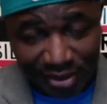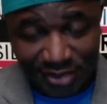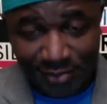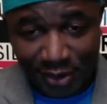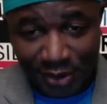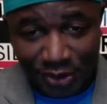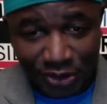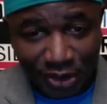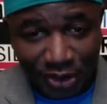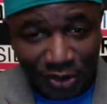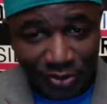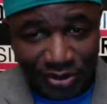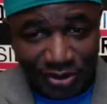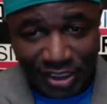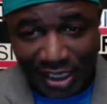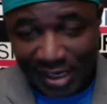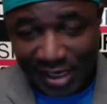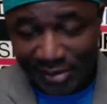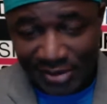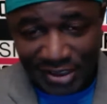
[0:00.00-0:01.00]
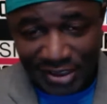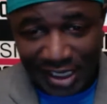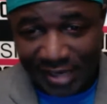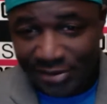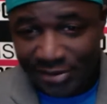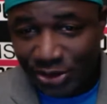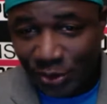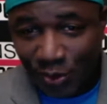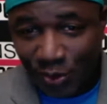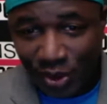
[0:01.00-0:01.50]
but no team seems
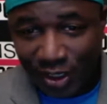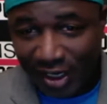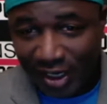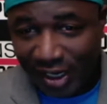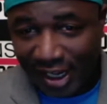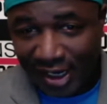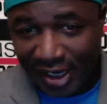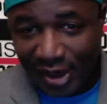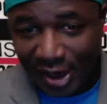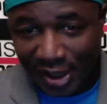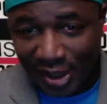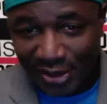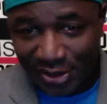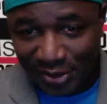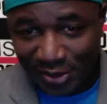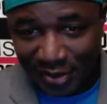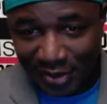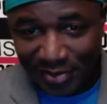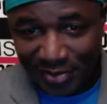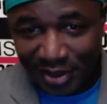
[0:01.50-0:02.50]
to want to hang on to him.